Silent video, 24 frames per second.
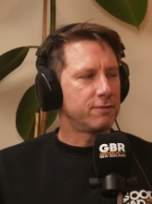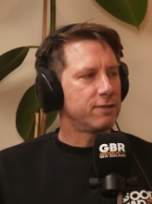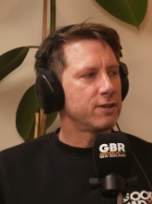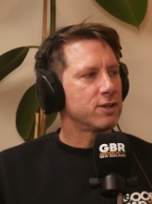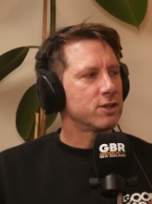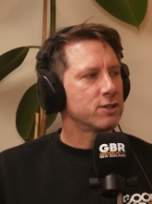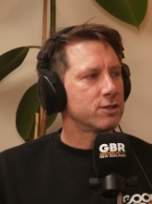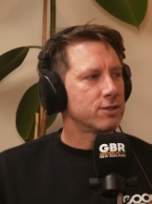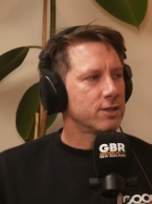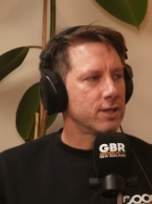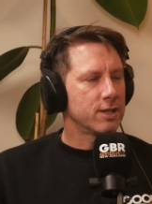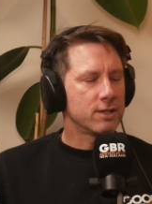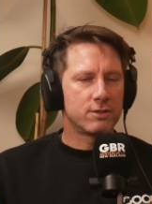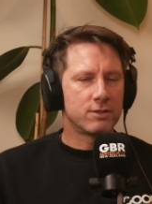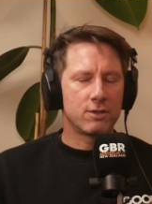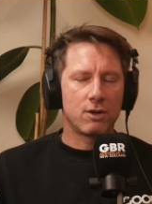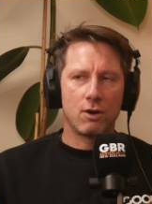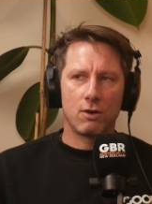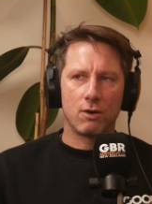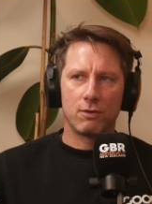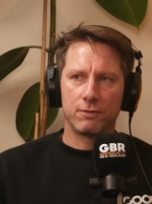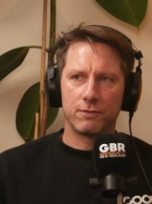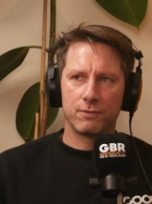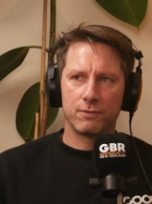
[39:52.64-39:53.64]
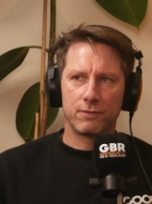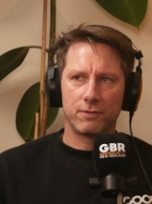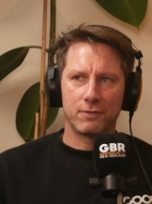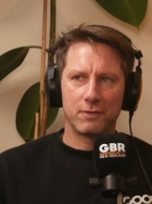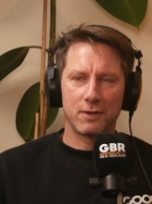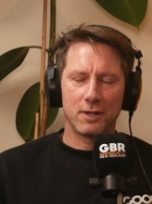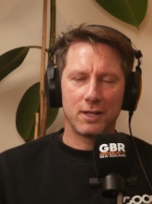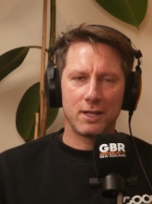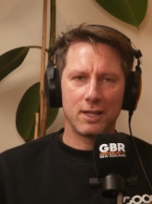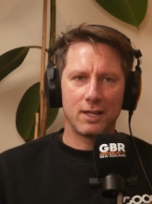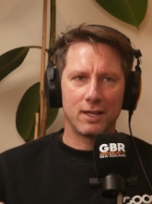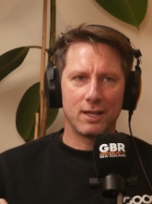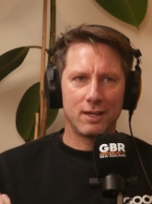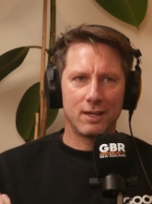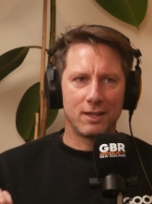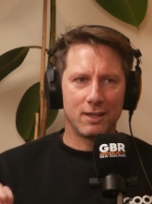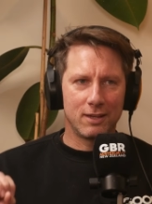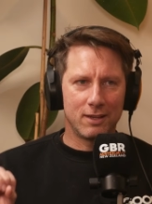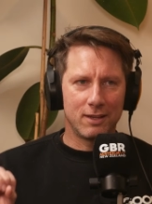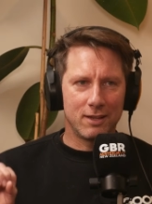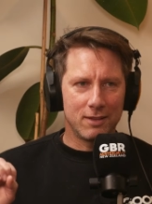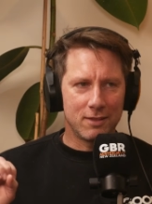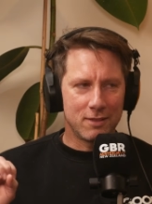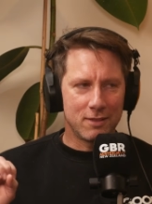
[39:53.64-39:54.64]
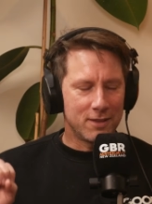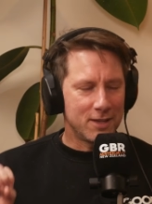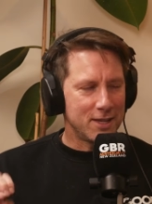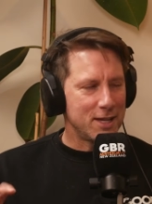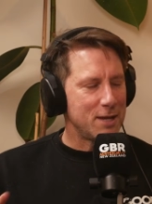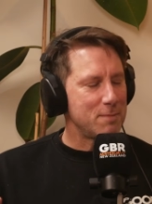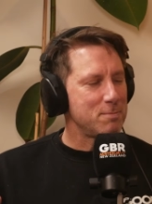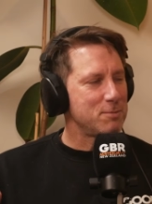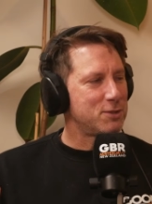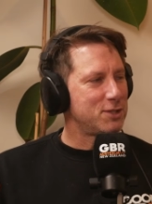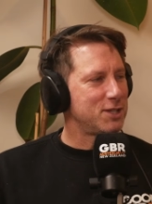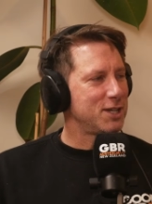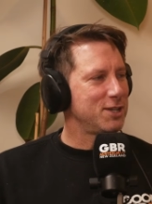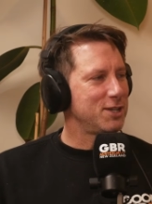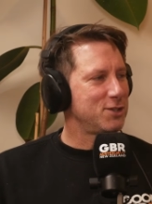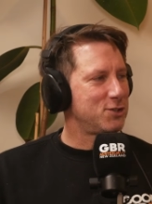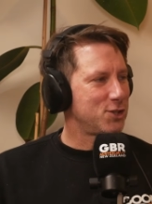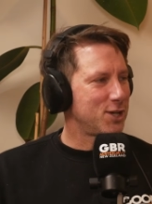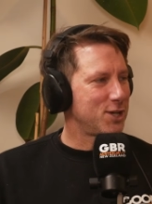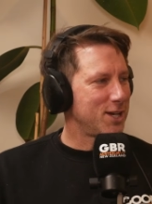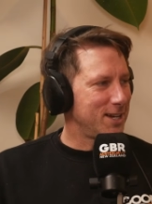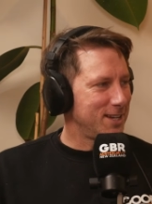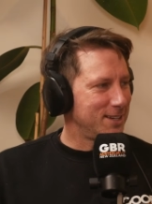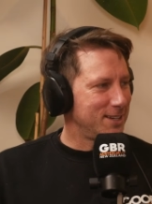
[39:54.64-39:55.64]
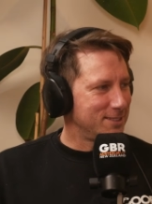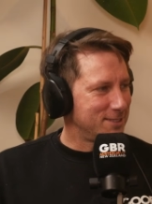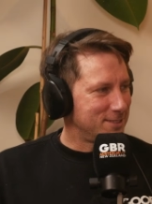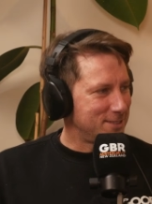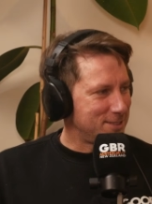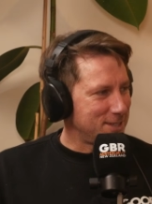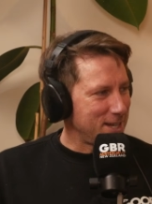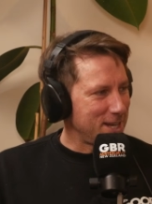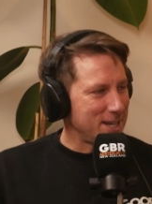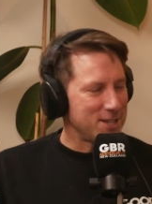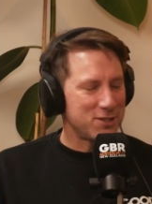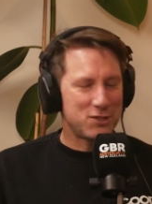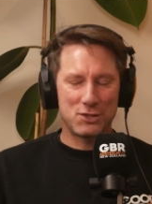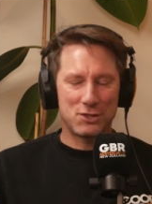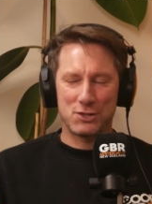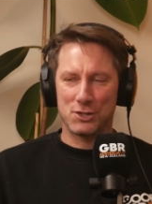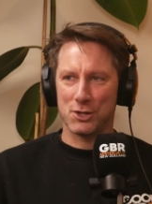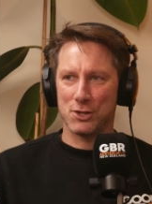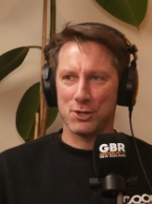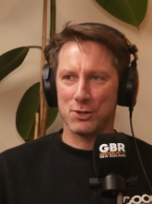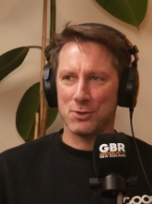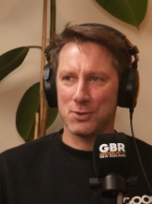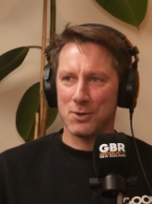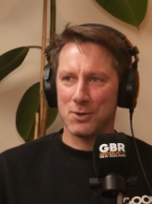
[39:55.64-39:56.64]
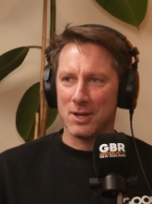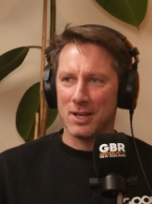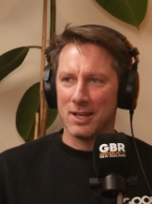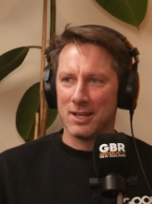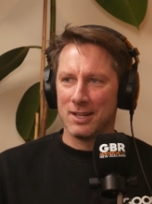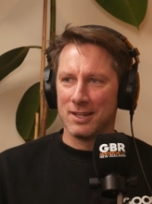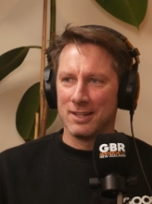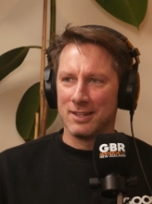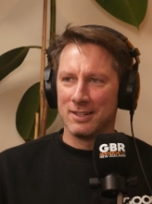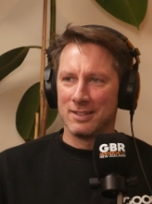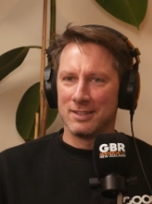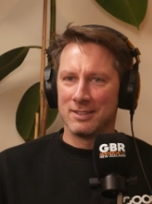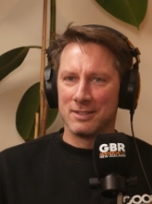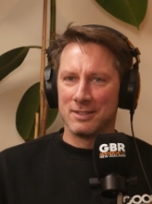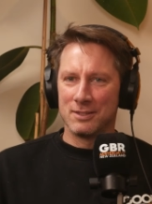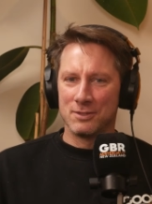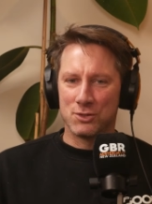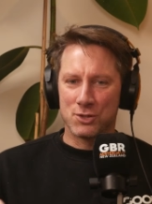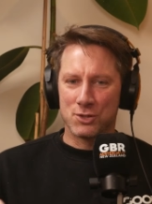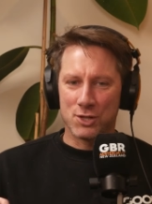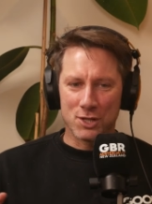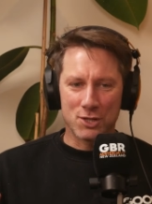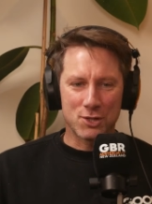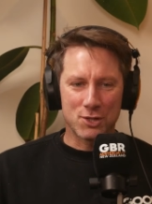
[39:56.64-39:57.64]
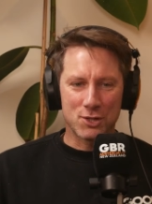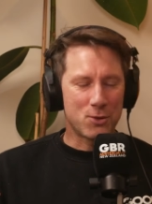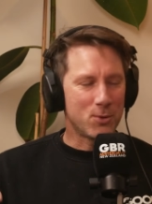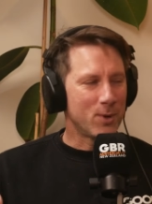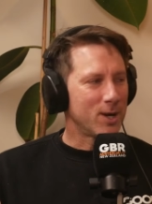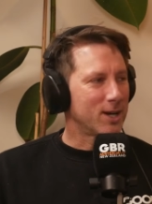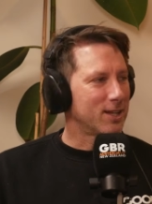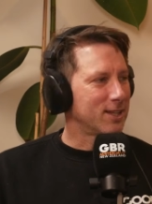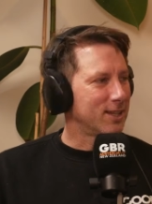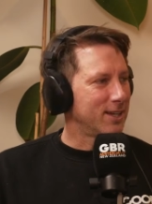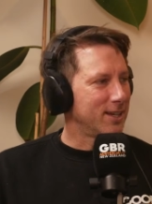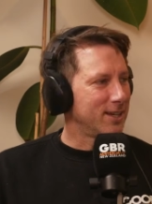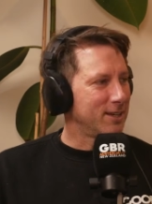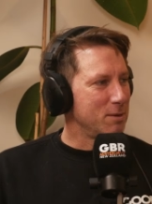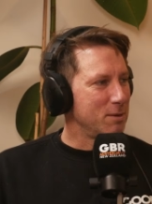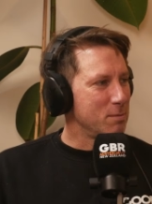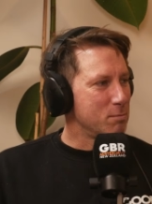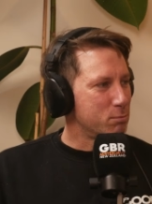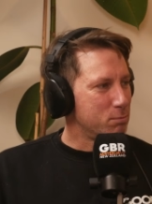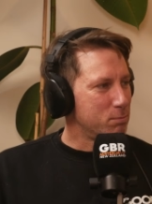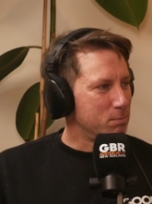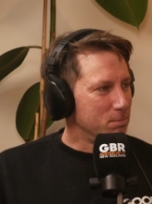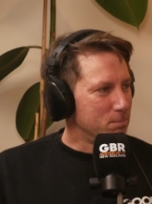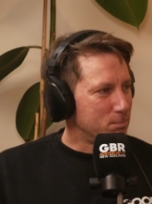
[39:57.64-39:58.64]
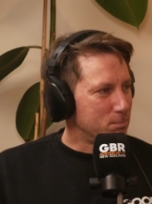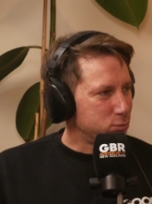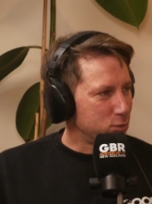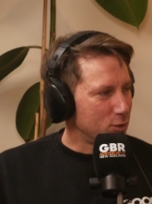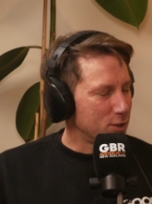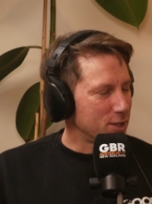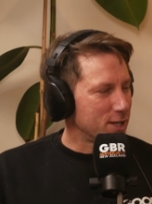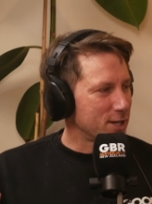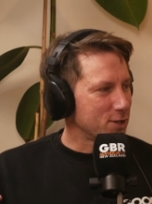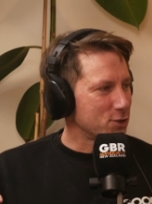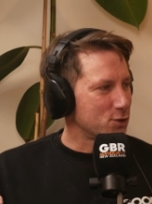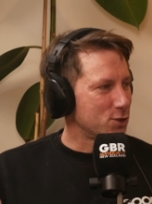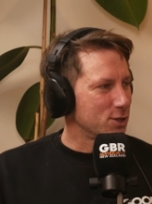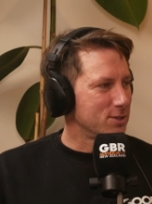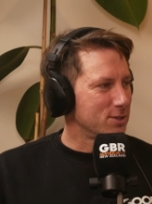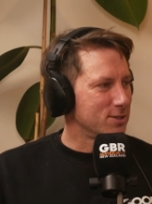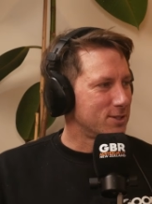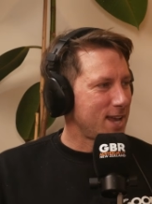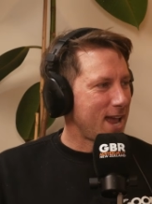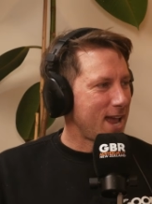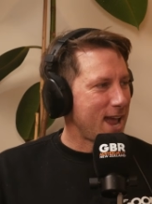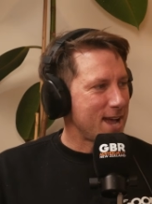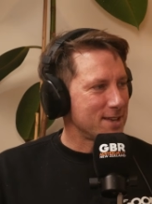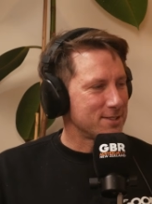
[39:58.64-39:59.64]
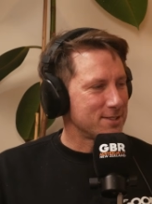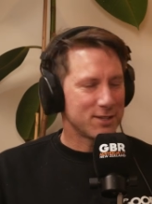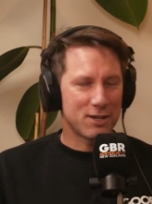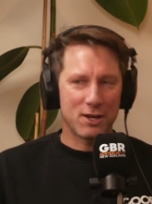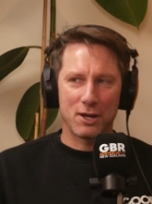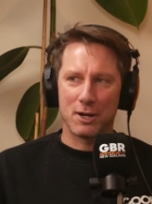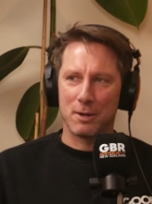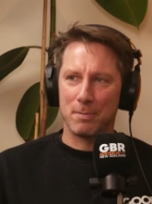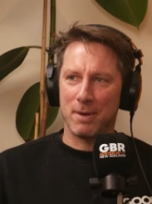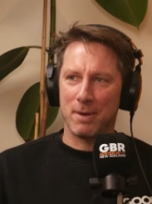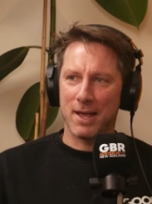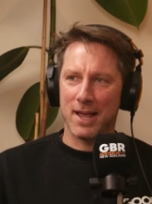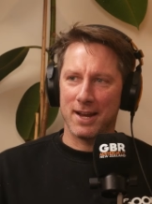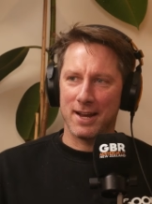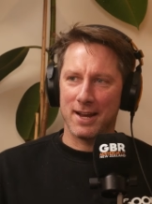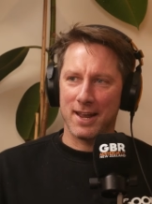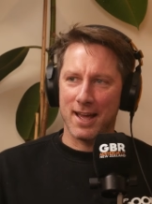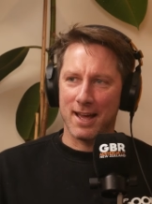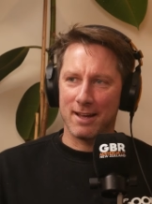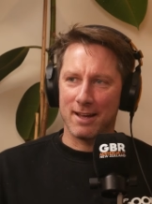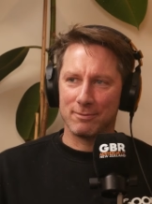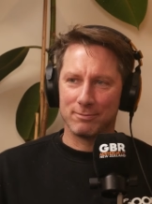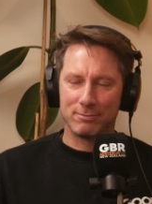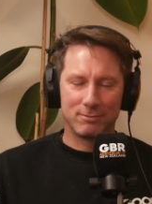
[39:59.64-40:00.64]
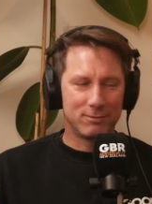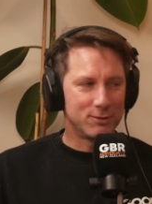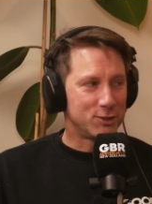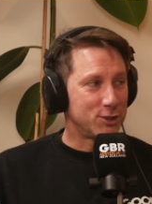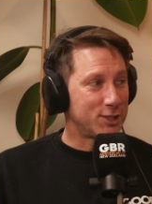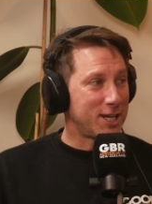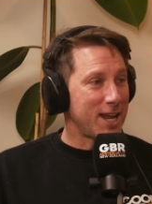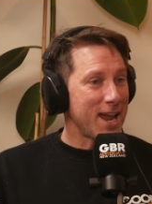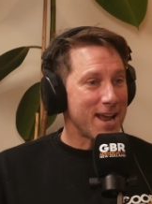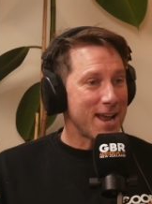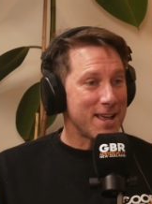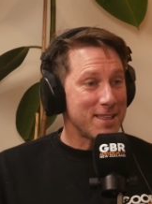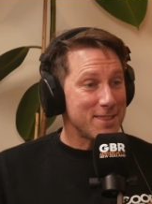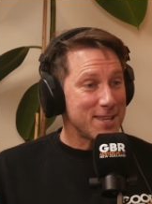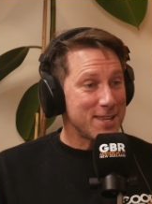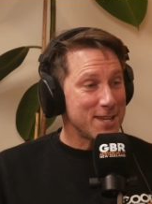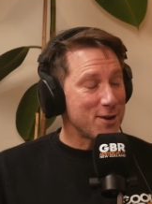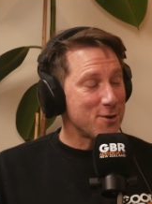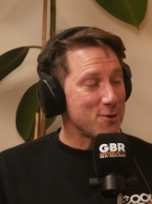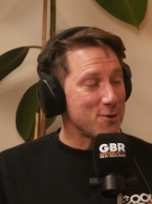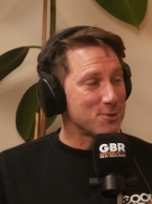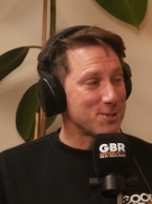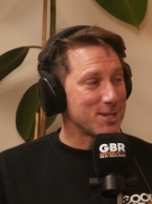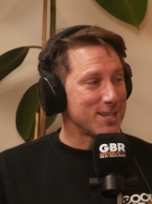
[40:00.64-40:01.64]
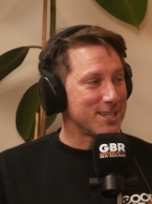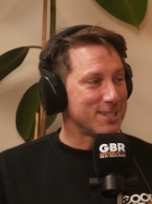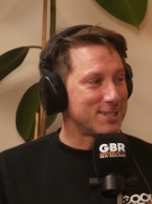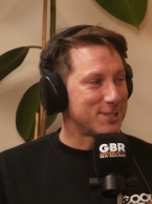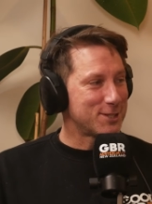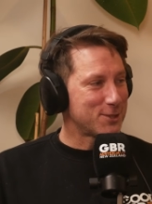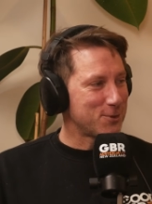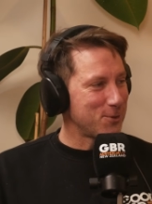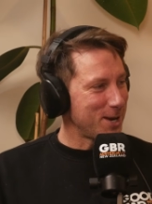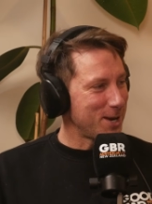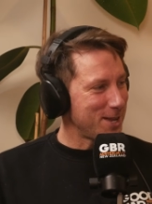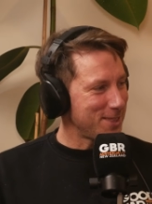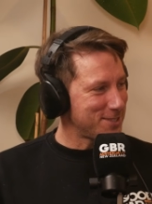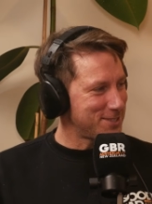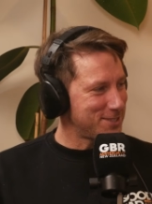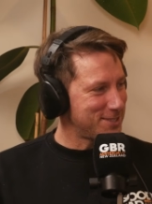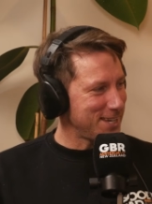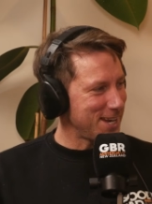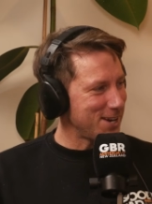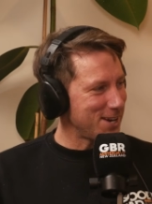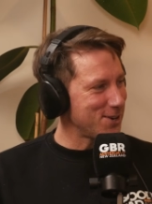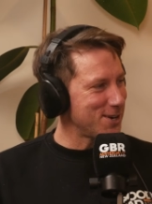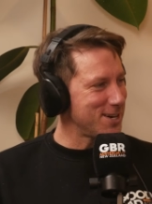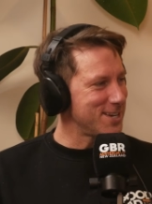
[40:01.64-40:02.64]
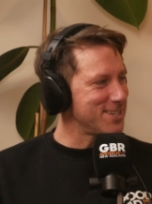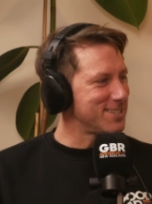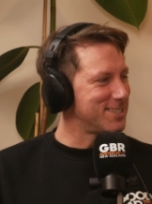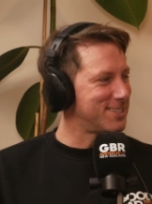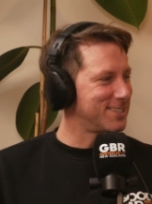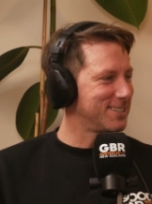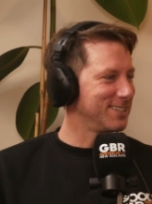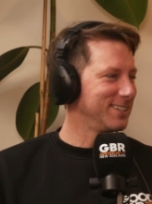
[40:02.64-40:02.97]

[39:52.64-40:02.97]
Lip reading: to finish things off, the MCG, Test 2, just quickly, predictions, how's it going to pan out? Can the Aussies square the series?